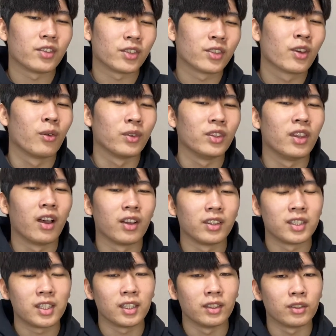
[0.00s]

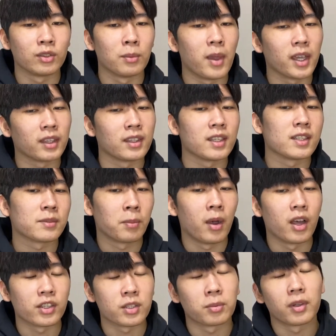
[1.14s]
COVID-19 to make this
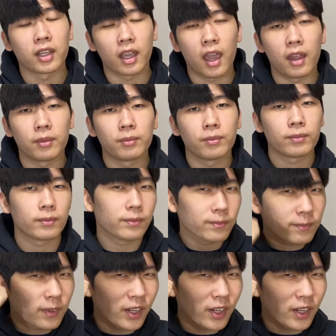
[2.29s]
possible again. I